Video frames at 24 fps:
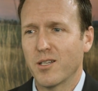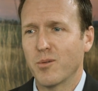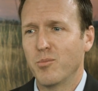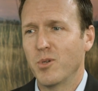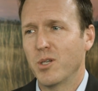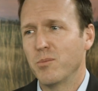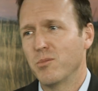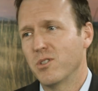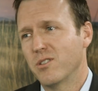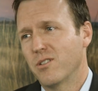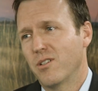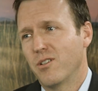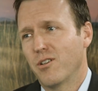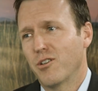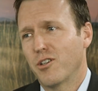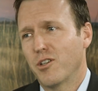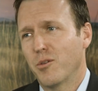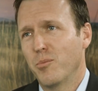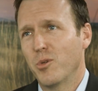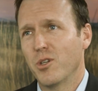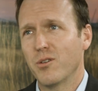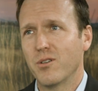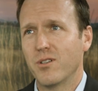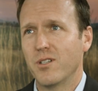commitment to their
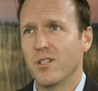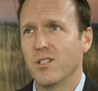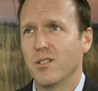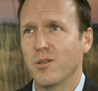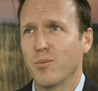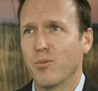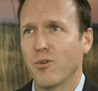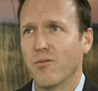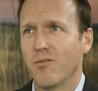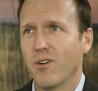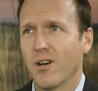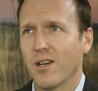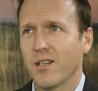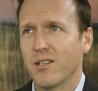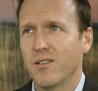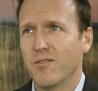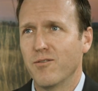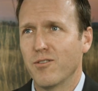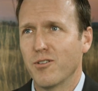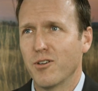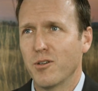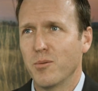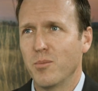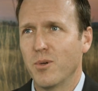community to provide the
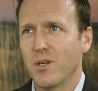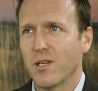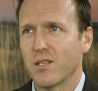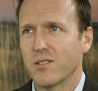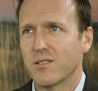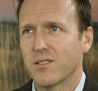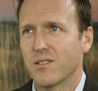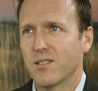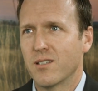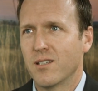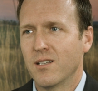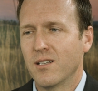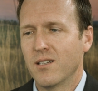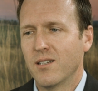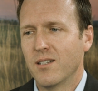very best